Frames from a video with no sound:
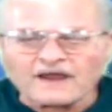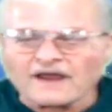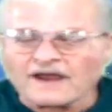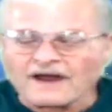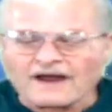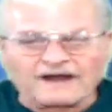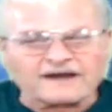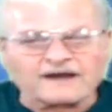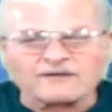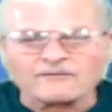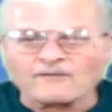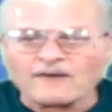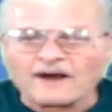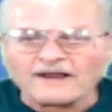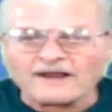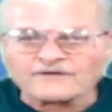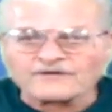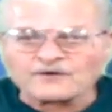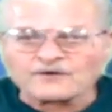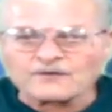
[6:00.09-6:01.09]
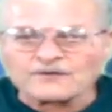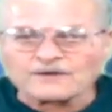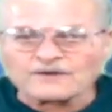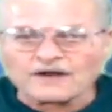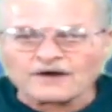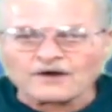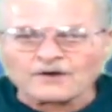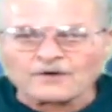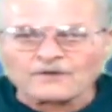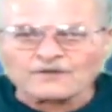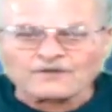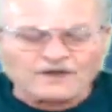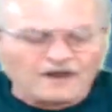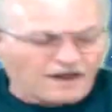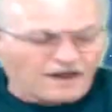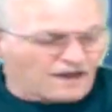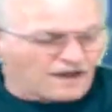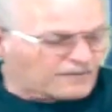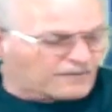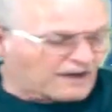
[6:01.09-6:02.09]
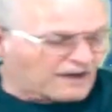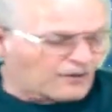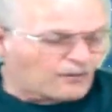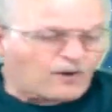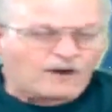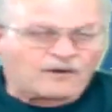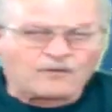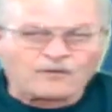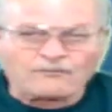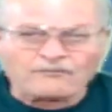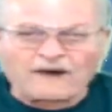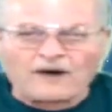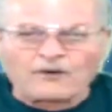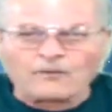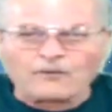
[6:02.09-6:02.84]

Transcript: I didn't buy 2 of those, but I bought 1